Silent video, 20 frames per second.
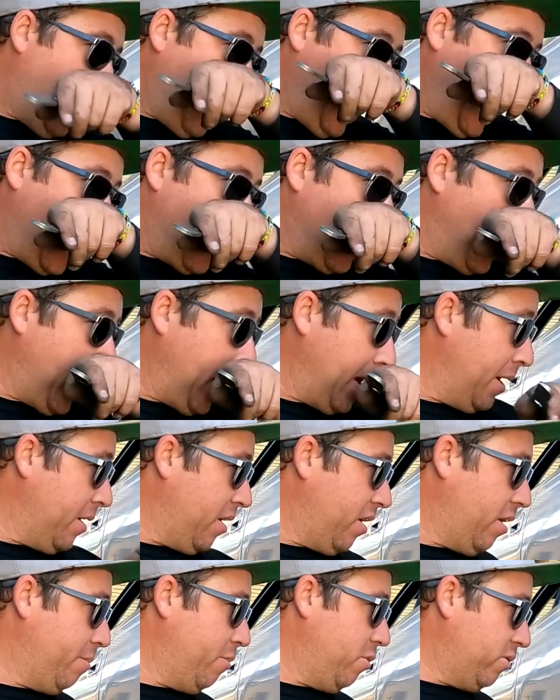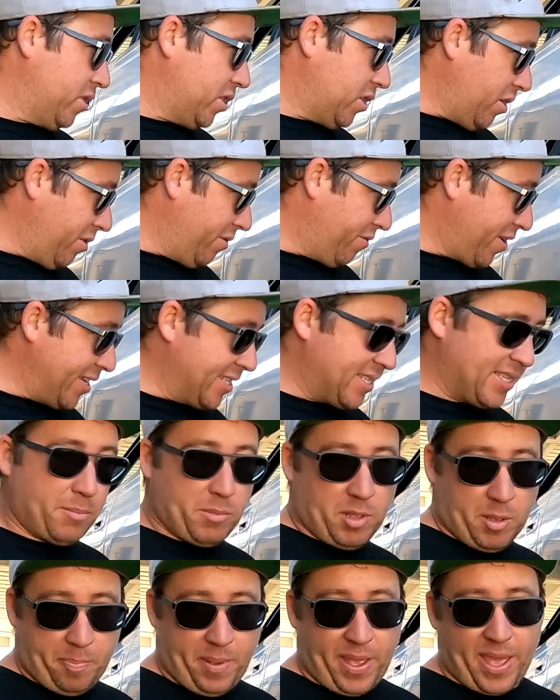and then I'm also raising
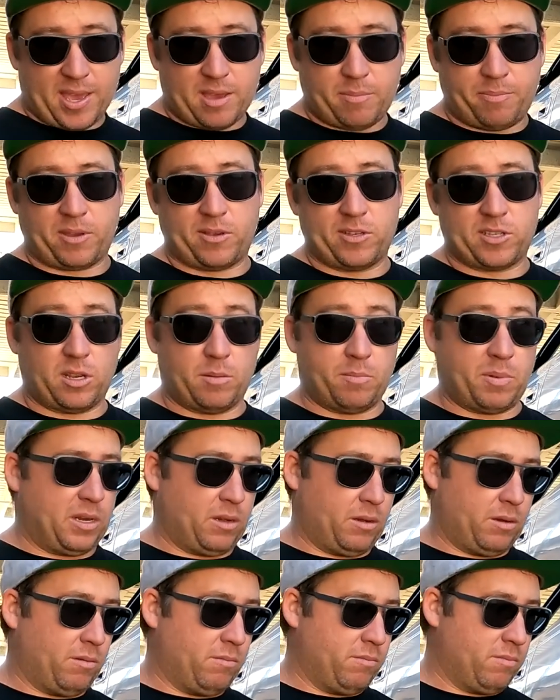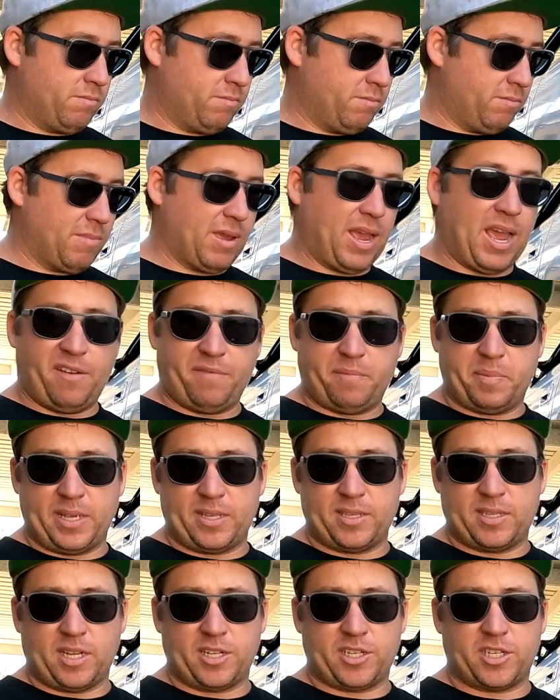up the back because have been
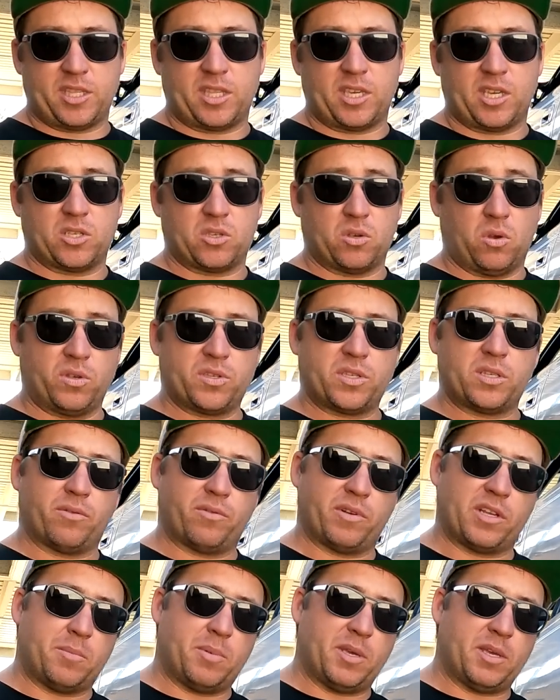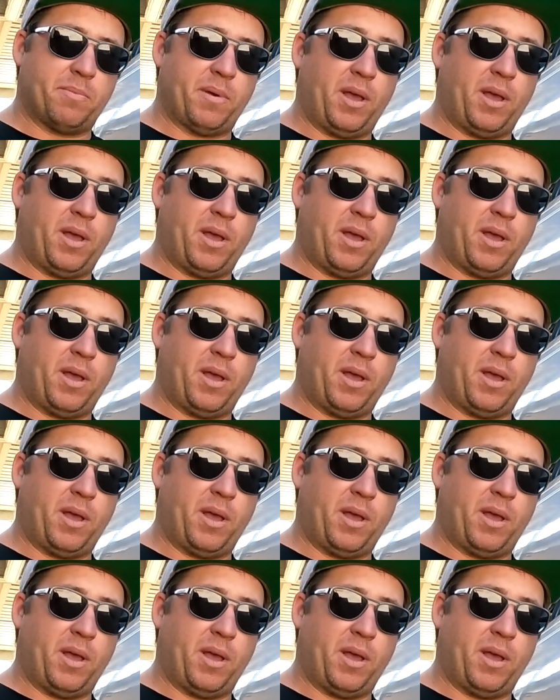touching the exhaust on really big